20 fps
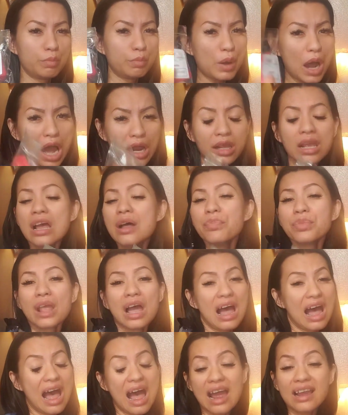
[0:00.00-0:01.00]
body.
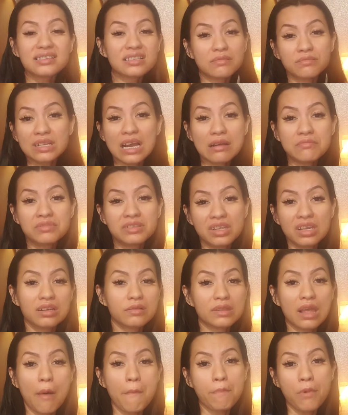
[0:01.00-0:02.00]
I sometimes
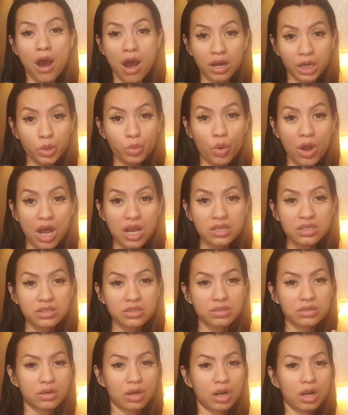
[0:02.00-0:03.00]
think that body
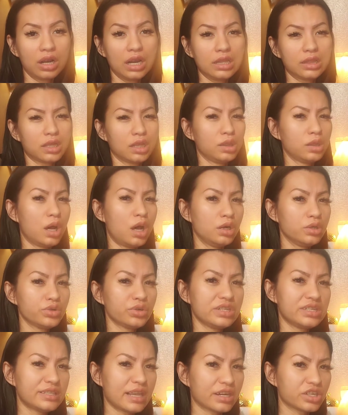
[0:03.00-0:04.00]
wash are in the
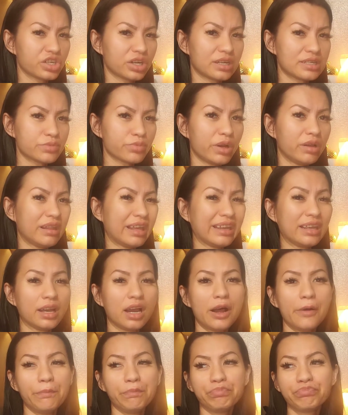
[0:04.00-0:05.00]
laundry section as well, like
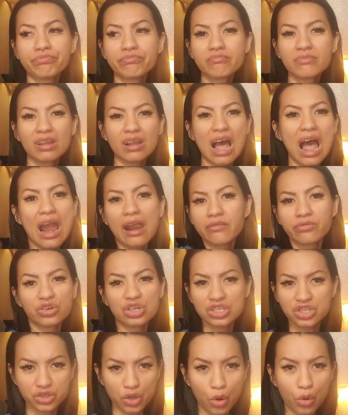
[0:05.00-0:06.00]
um,
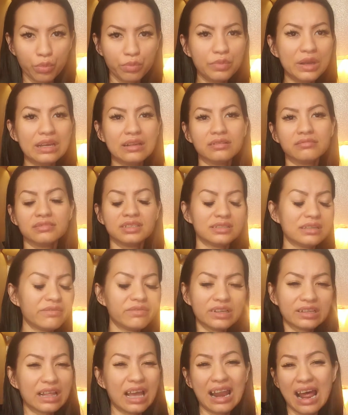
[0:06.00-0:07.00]
Ivory soap and
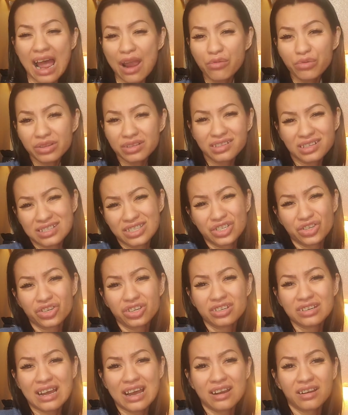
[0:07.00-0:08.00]
stuff like that. I would
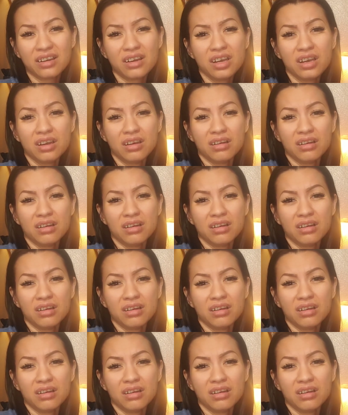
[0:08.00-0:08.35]
consider that